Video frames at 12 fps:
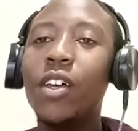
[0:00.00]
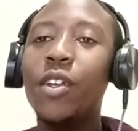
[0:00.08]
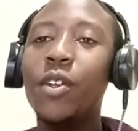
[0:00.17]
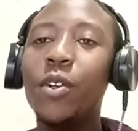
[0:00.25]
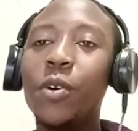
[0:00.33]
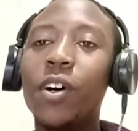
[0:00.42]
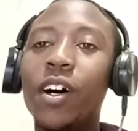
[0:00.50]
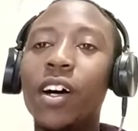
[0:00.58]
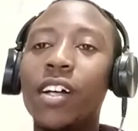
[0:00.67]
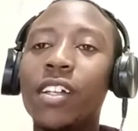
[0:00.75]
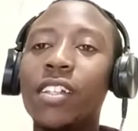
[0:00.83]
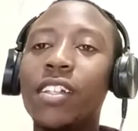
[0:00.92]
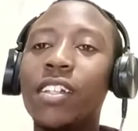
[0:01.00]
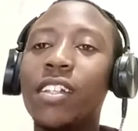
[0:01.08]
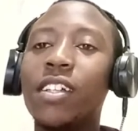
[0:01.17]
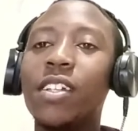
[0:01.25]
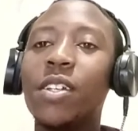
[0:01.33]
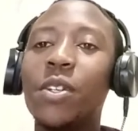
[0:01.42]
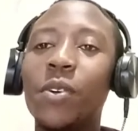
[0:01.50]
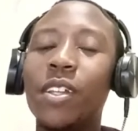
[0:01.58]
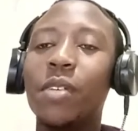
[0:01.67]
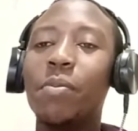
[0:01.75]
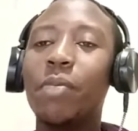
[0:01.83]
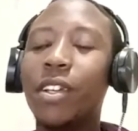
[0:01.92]
Noah, Noah
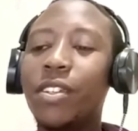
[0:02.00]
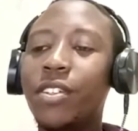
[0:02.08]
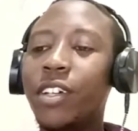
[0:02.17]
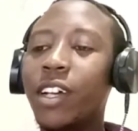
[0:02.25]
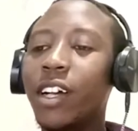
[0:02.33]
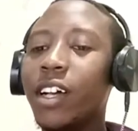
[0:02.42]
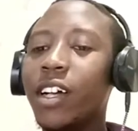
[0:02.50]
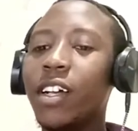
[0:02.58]
the patriarch.